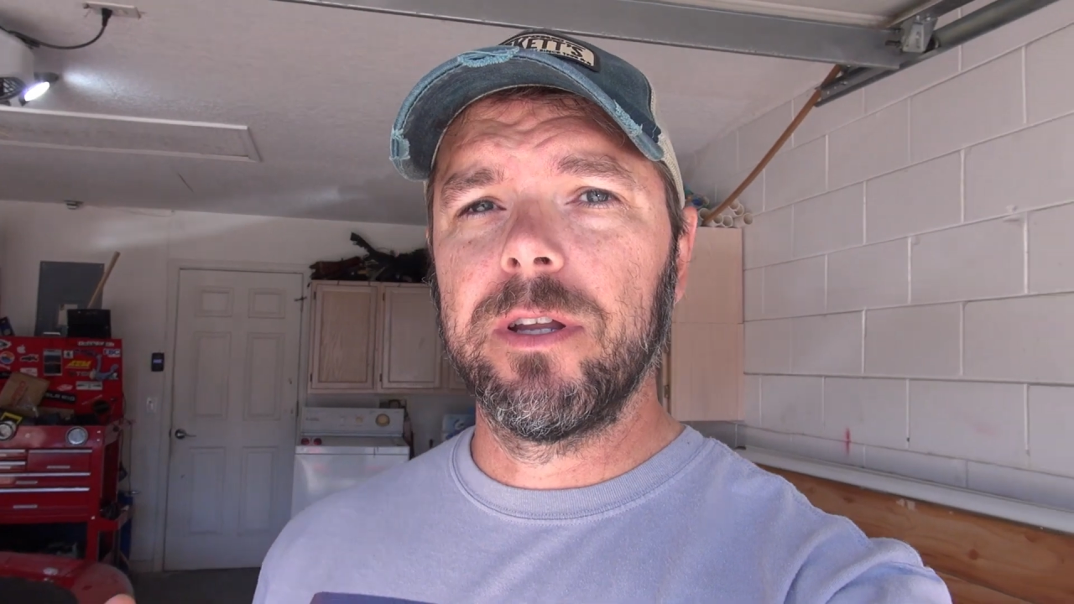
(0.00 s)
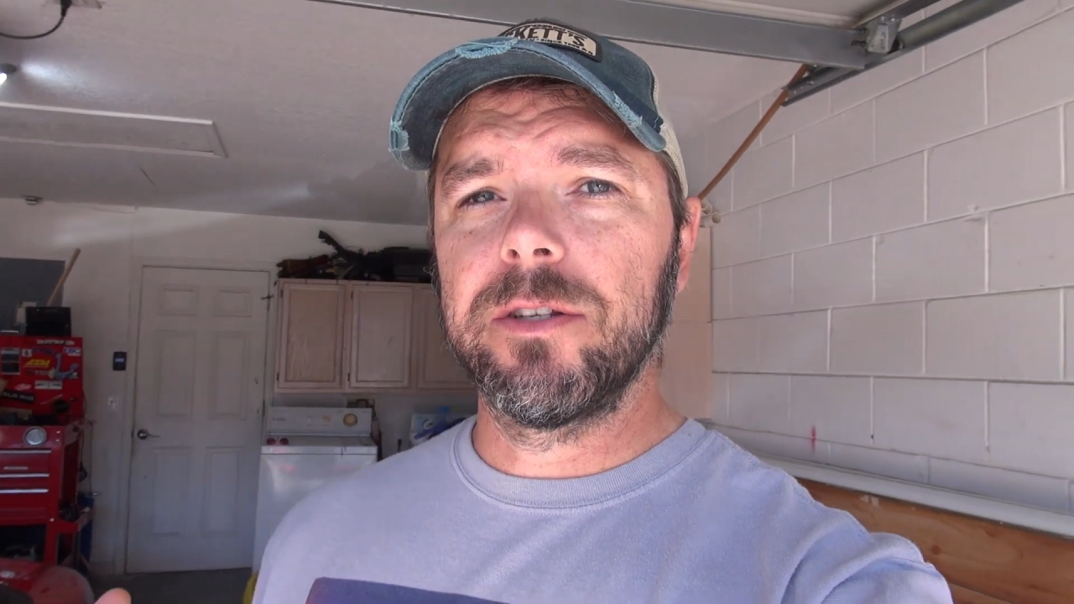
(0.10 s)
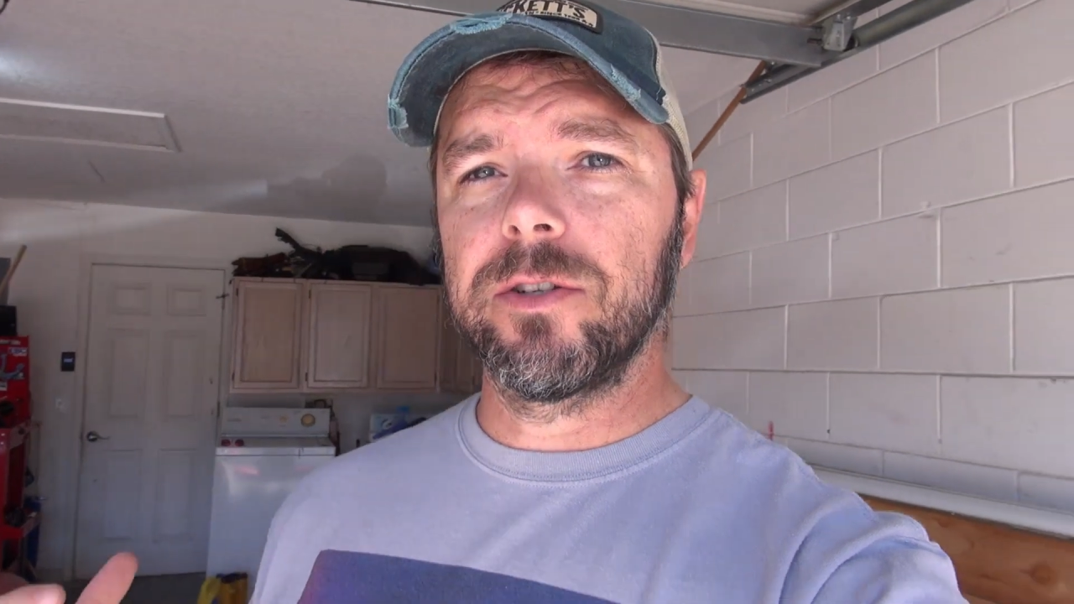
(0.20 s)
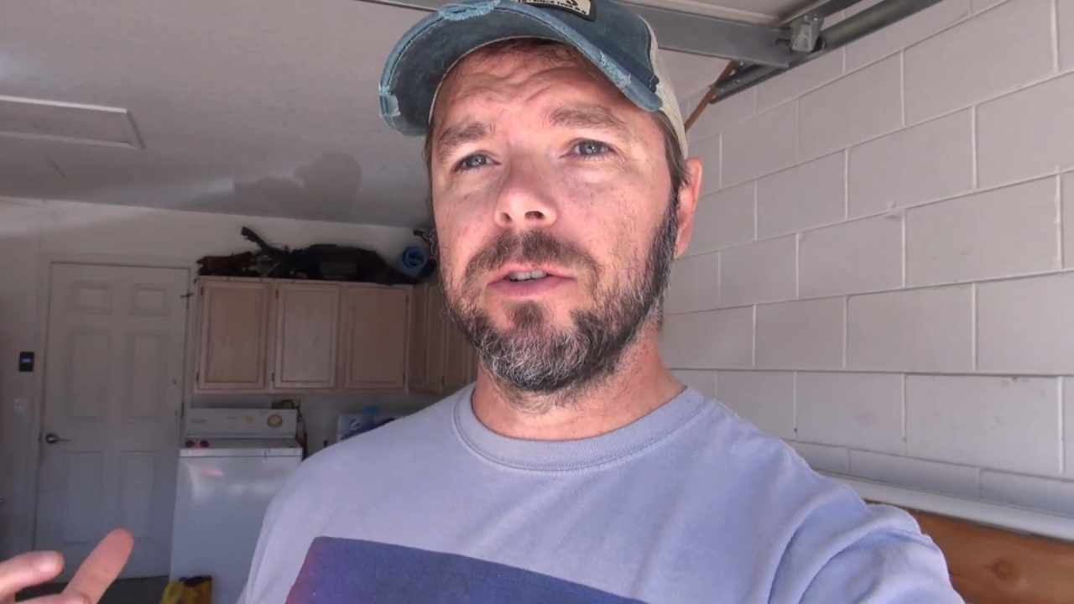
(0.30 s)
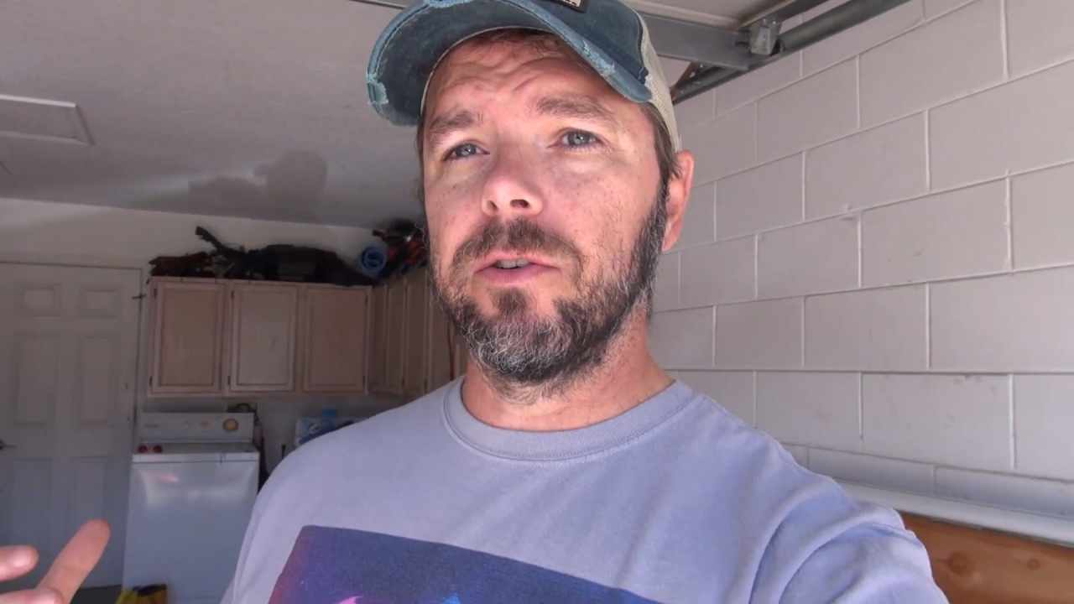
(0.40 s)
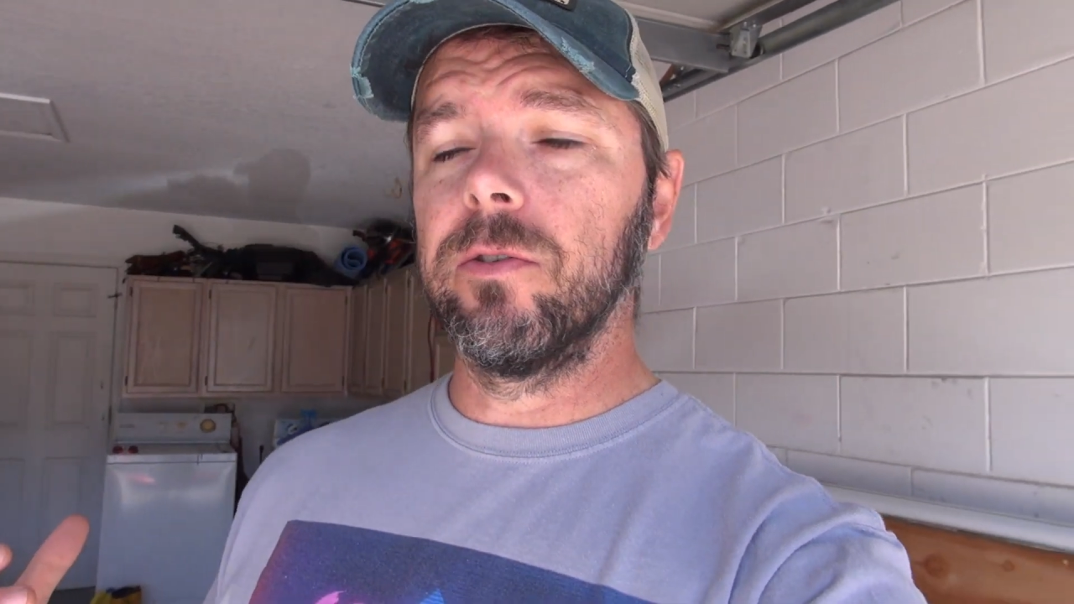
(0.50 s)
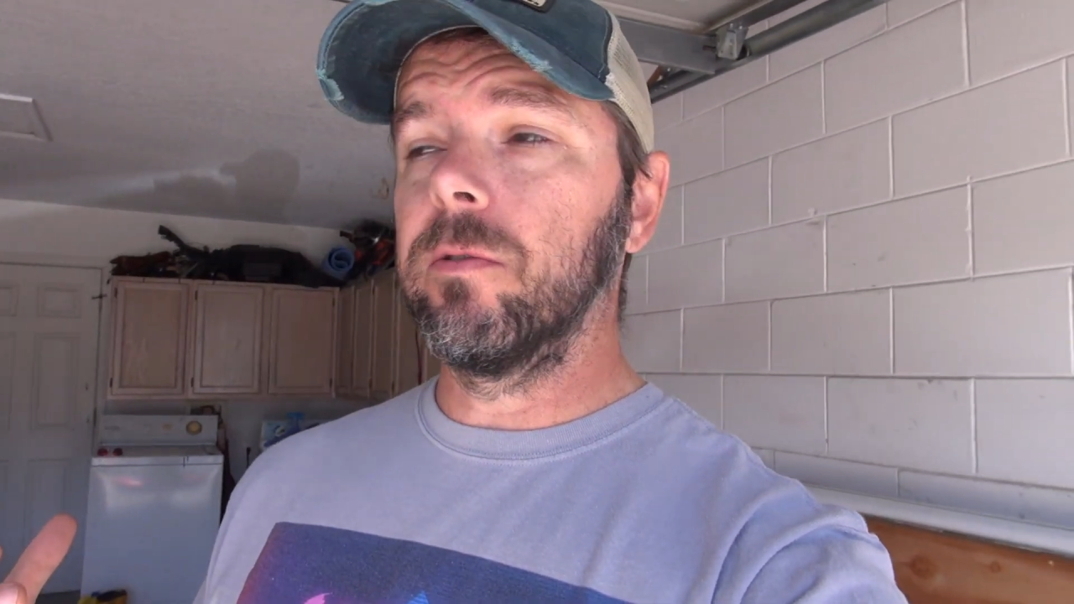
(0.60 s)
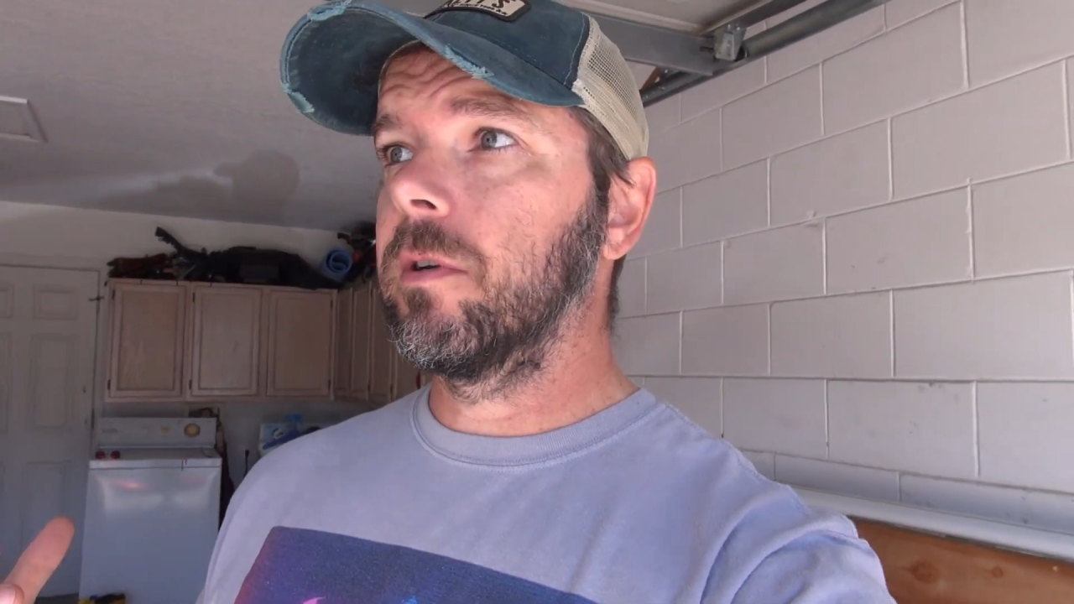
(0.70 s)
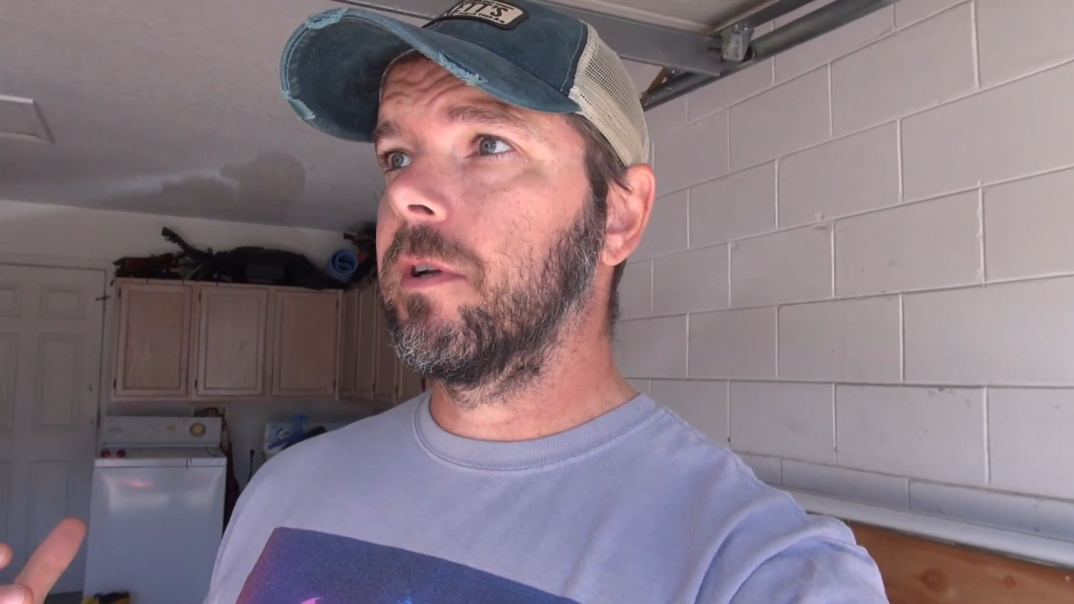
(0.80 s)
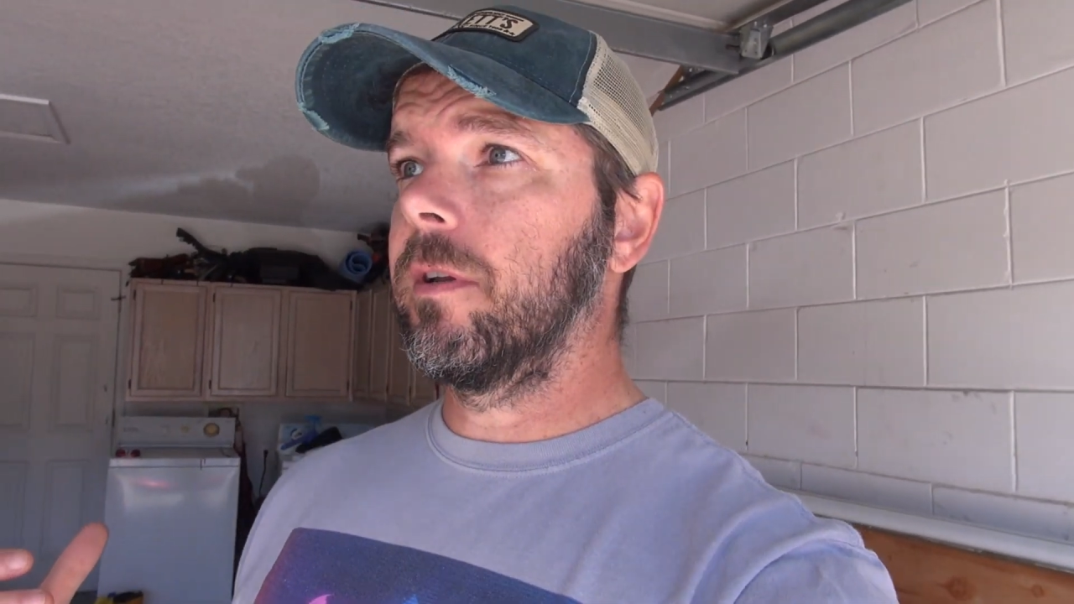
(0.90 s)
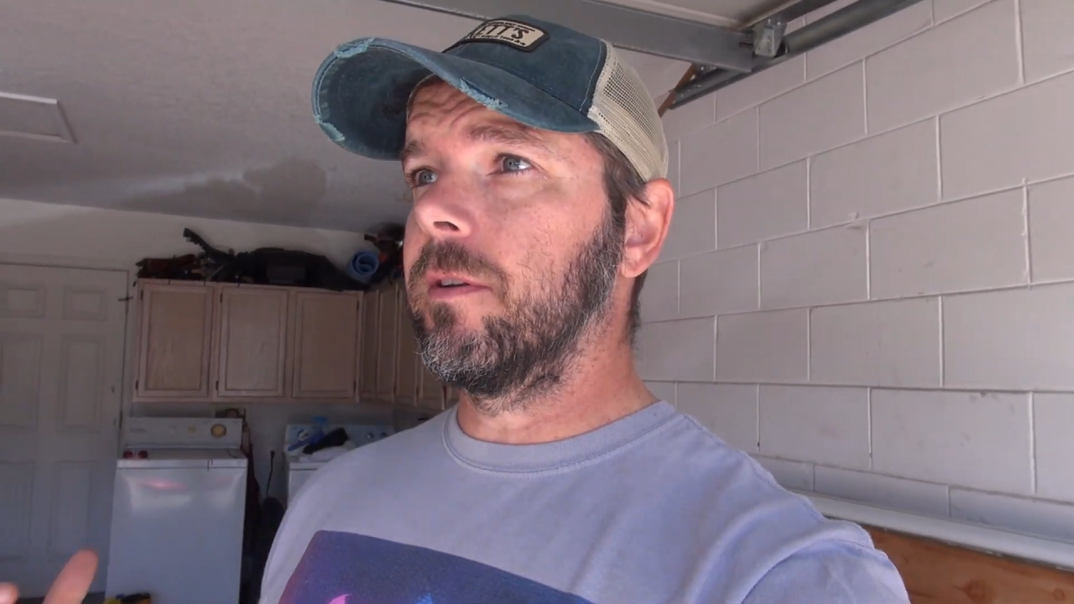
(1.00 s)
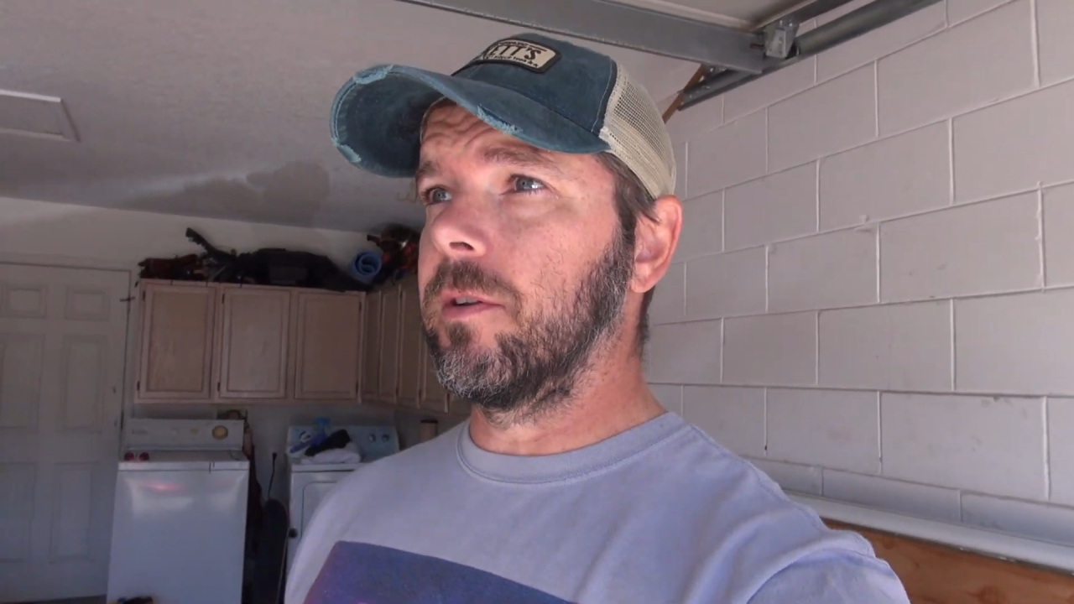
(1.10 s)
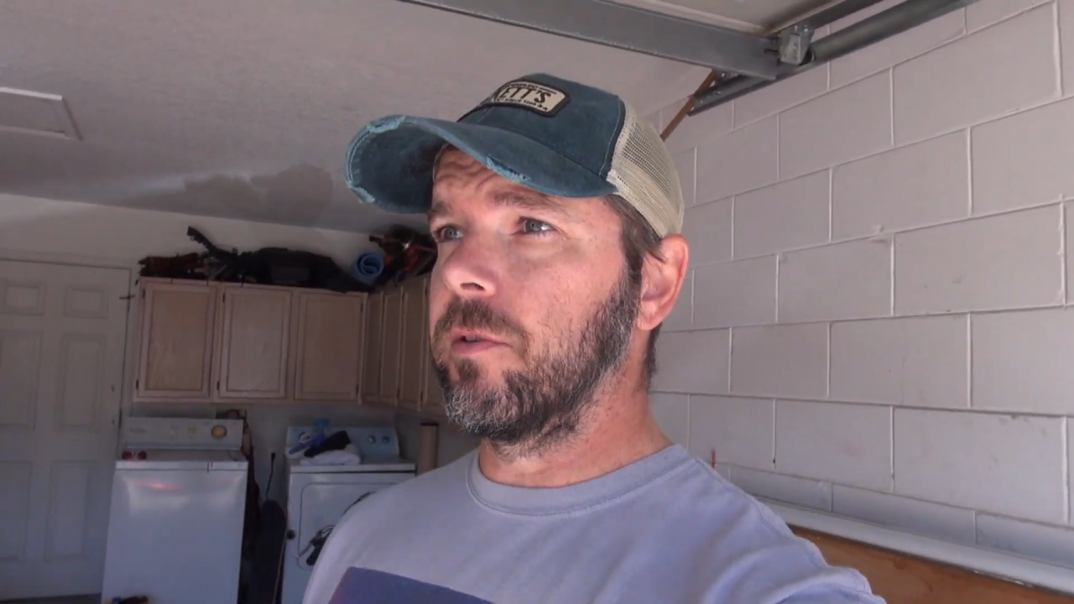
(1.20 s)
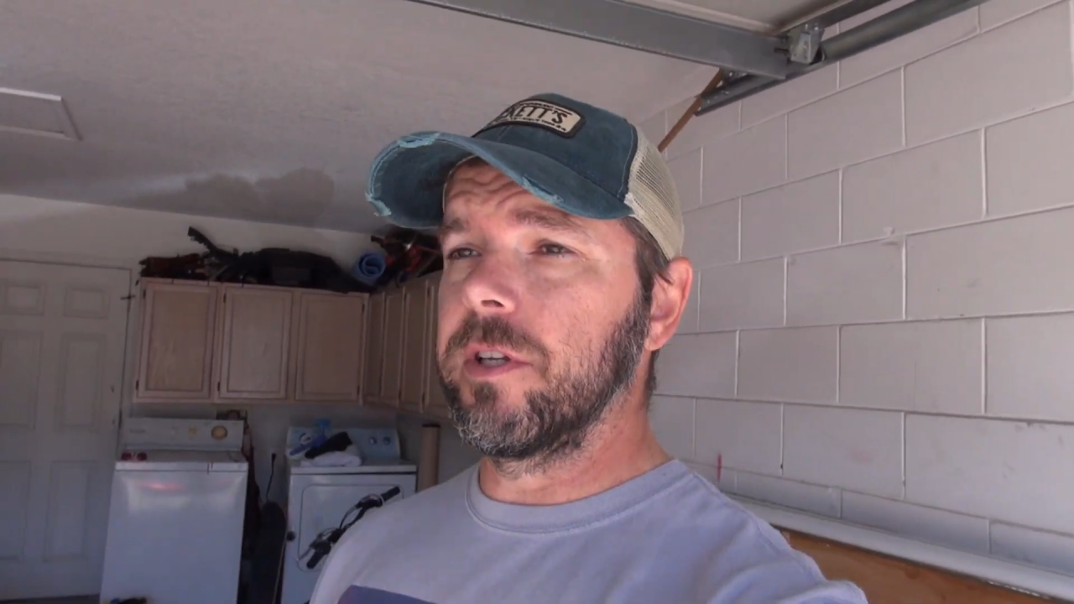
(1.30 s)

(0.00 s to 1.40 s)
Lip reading: to do